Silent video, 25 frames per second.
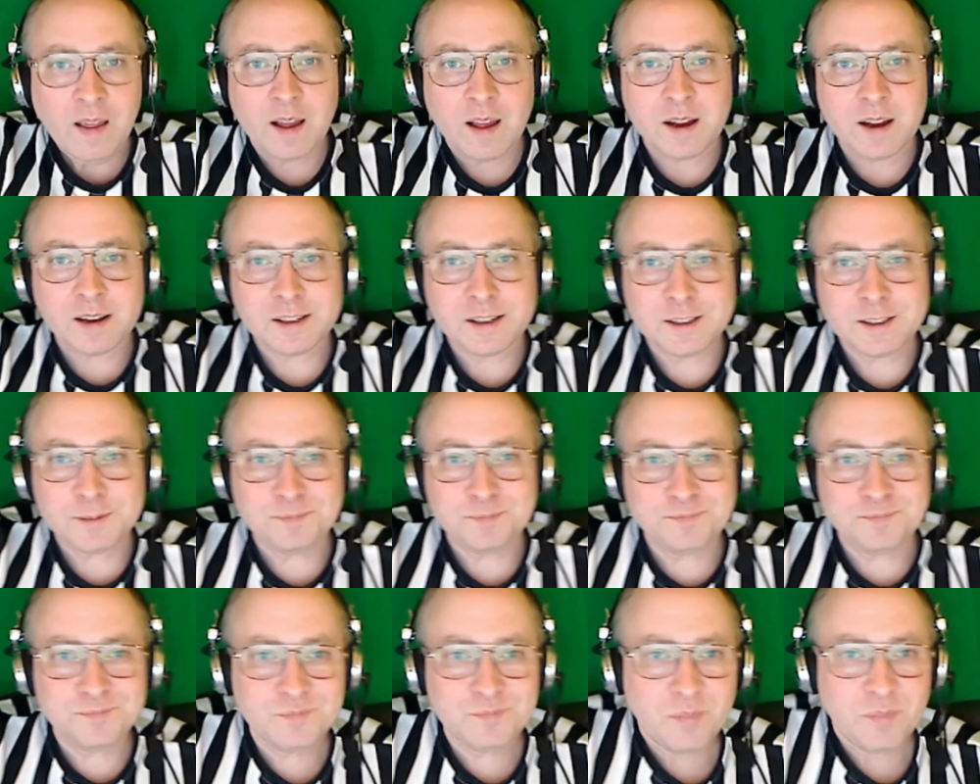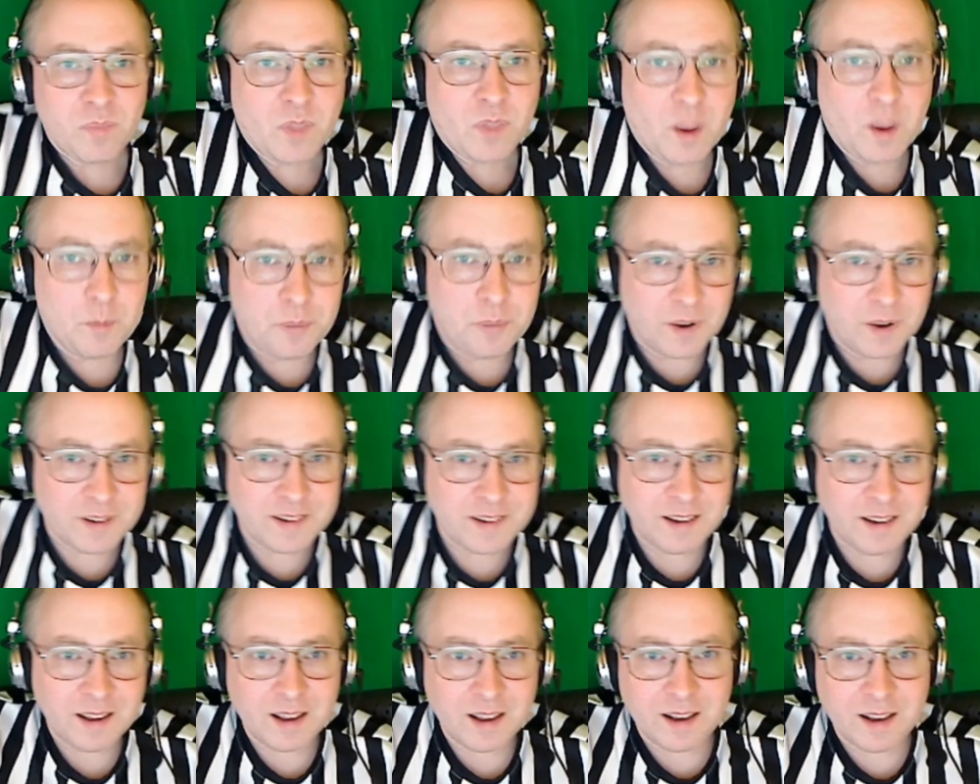
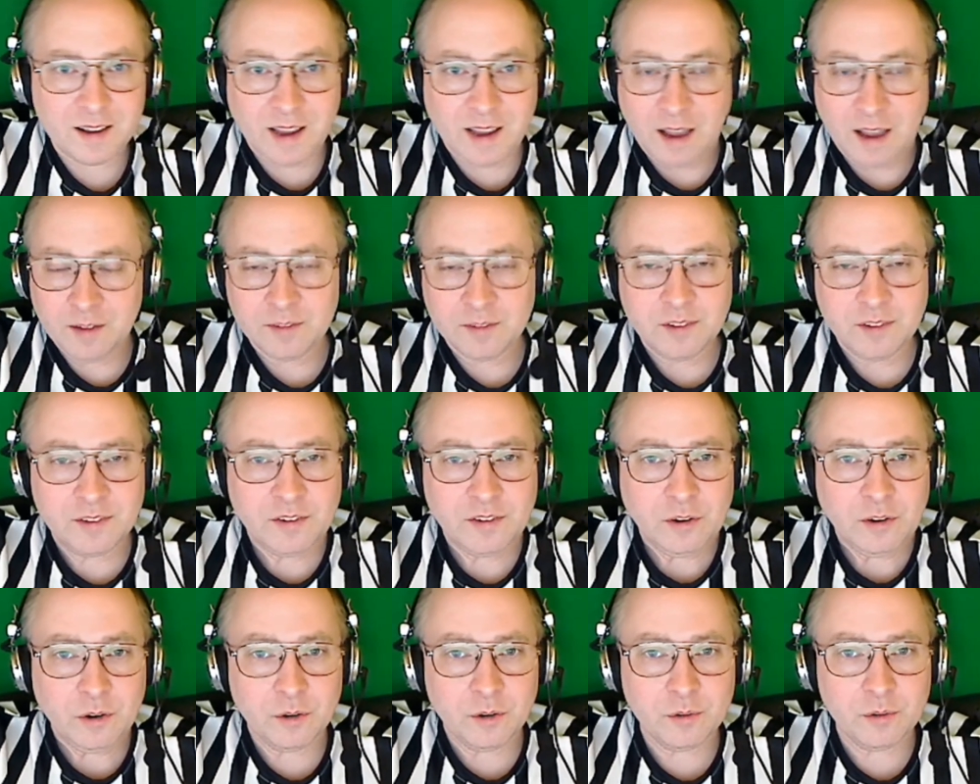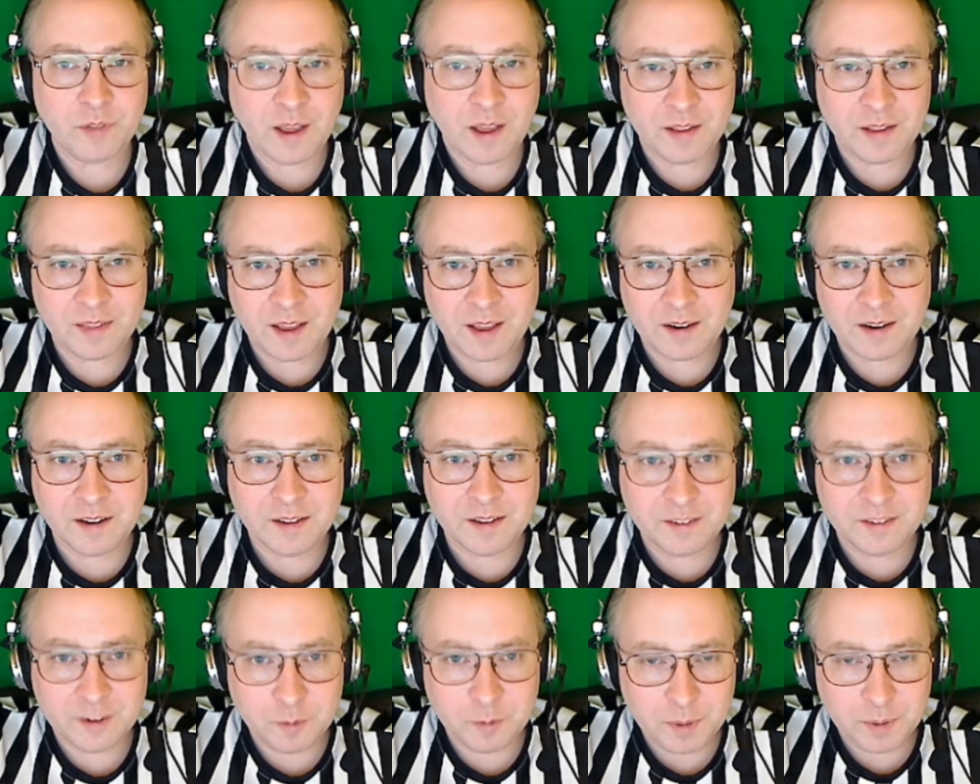So that
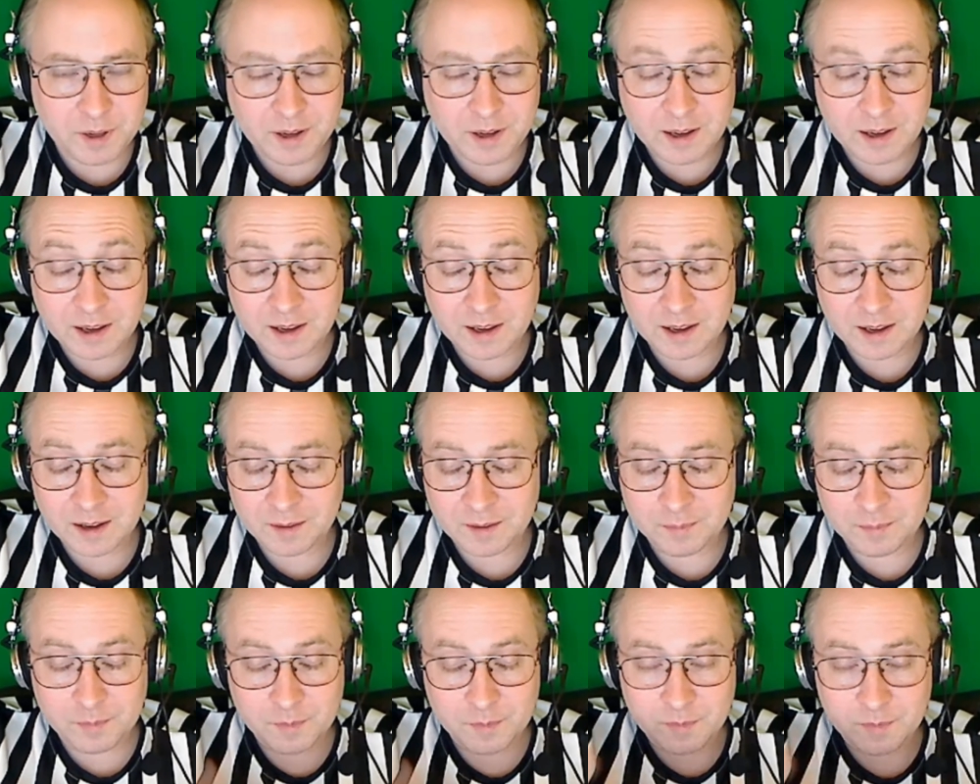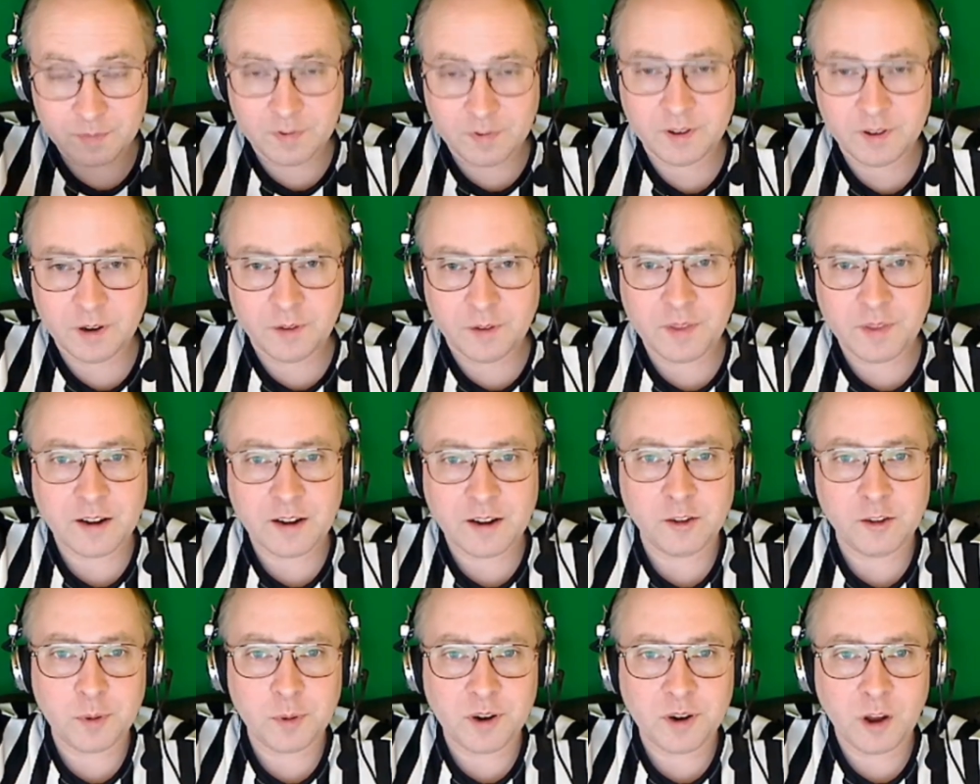needs to be that
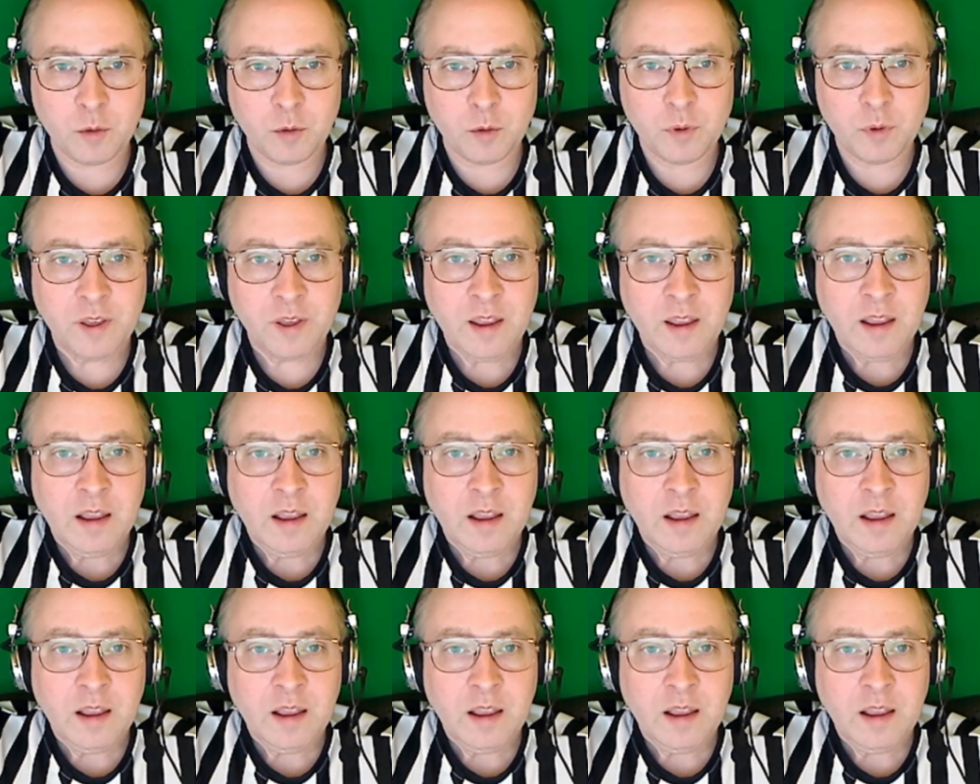needs to be dealt with.